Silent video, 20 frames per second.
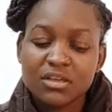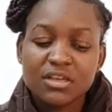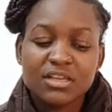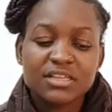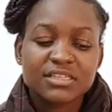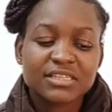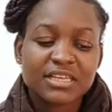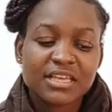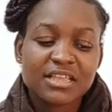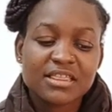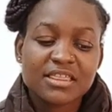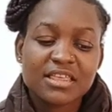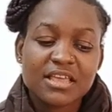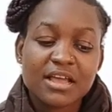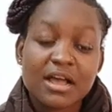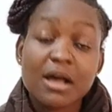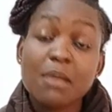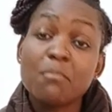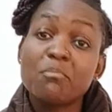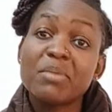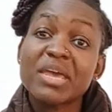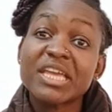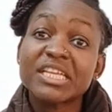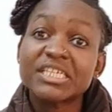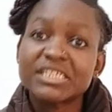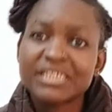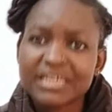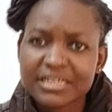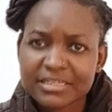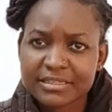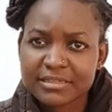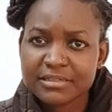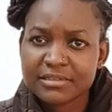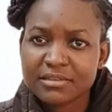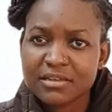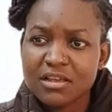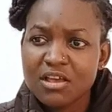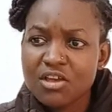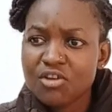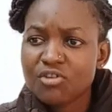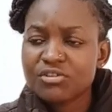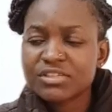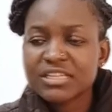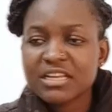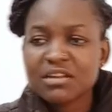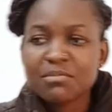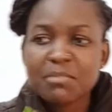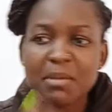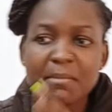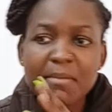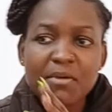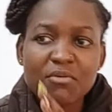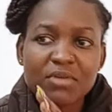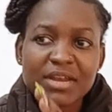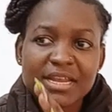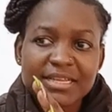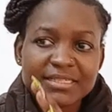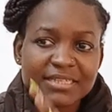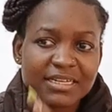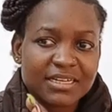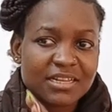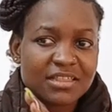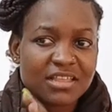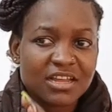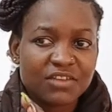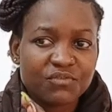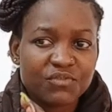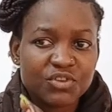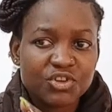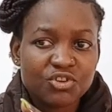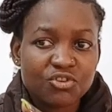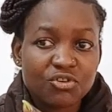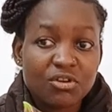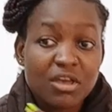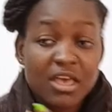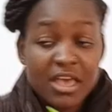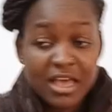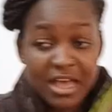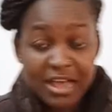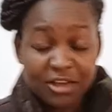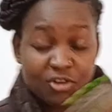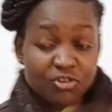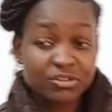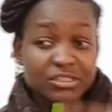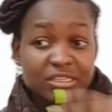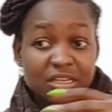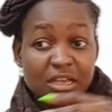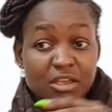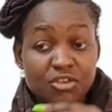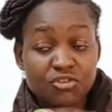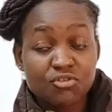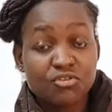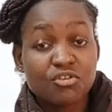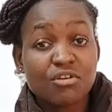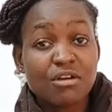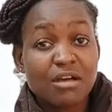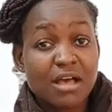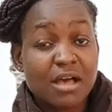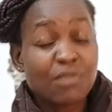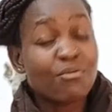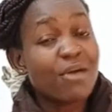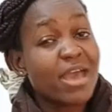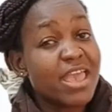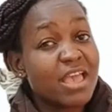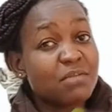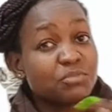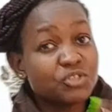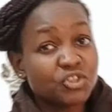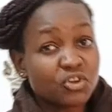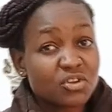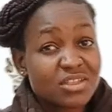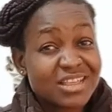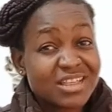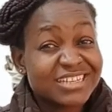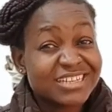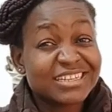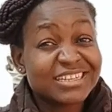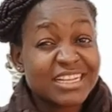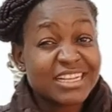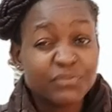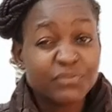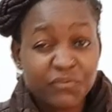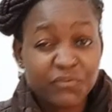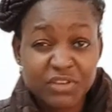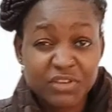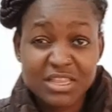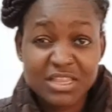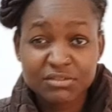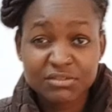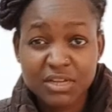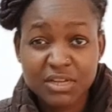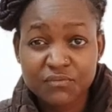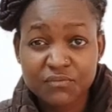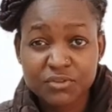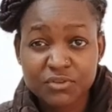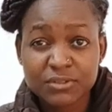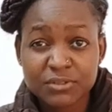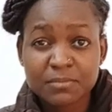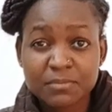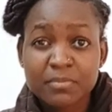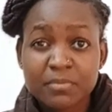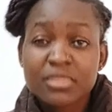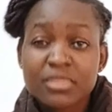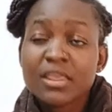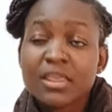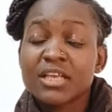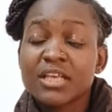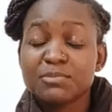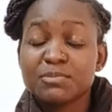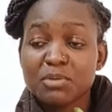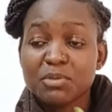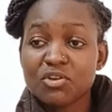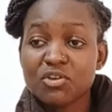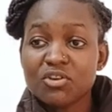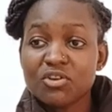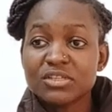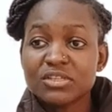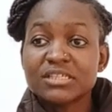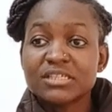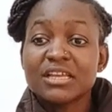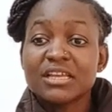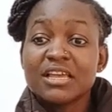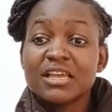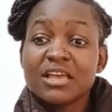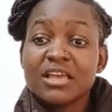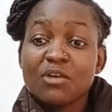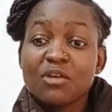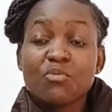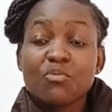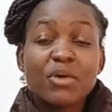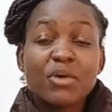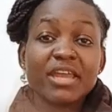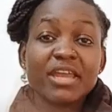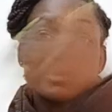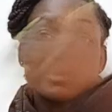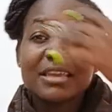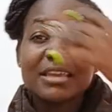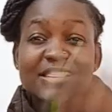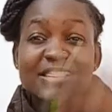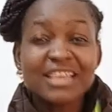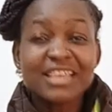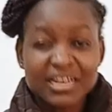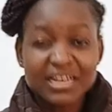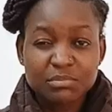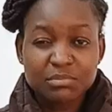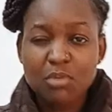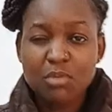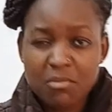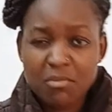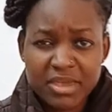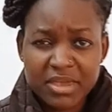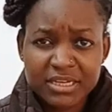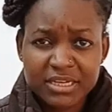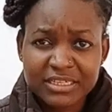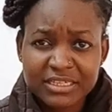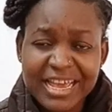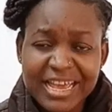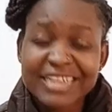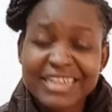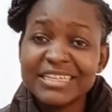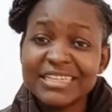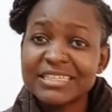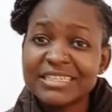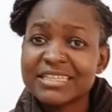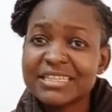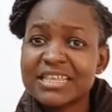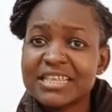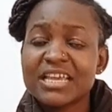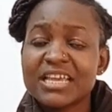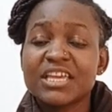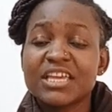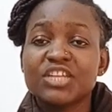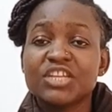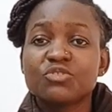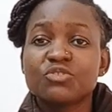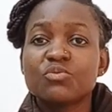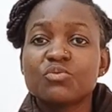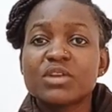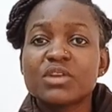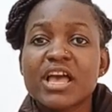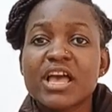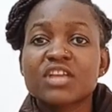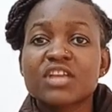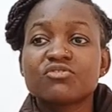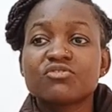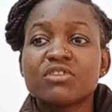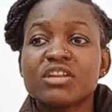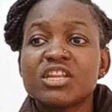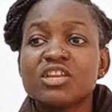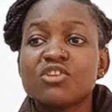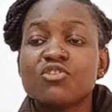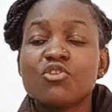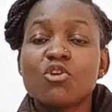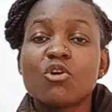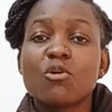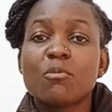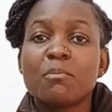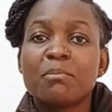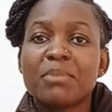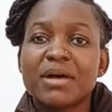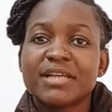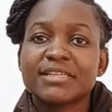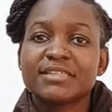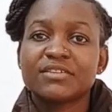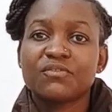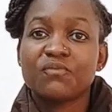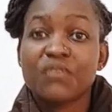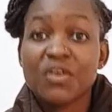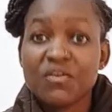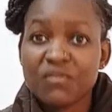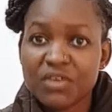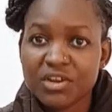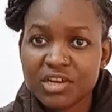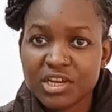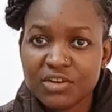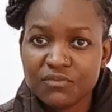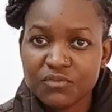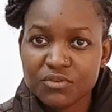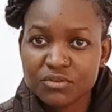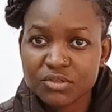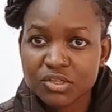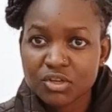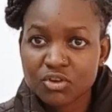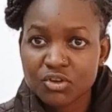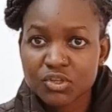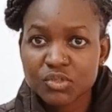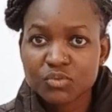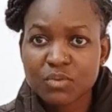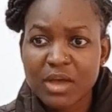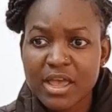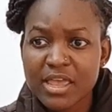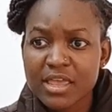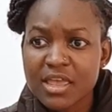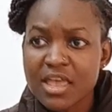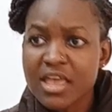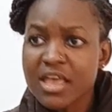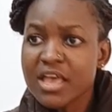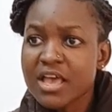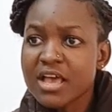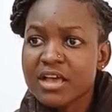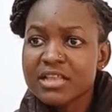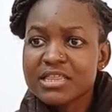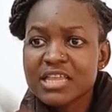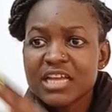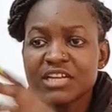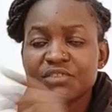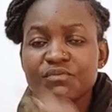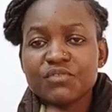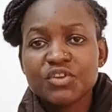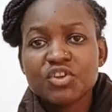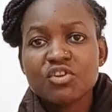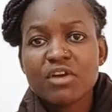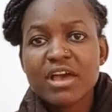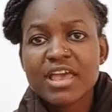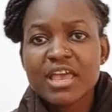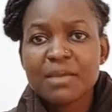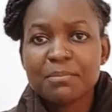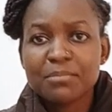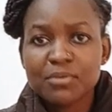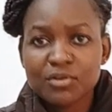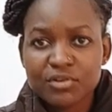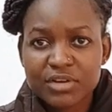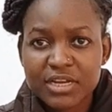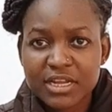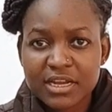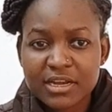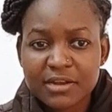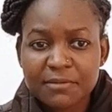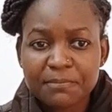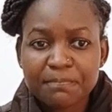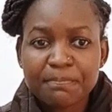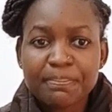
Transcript: Second thing, patience. Because I remember when I started that video, because you know why I'm shocked that it has 15,000 views? It's because when in that moment, I didn't think it could actually go past 500 views. Because why? That video I uploaded,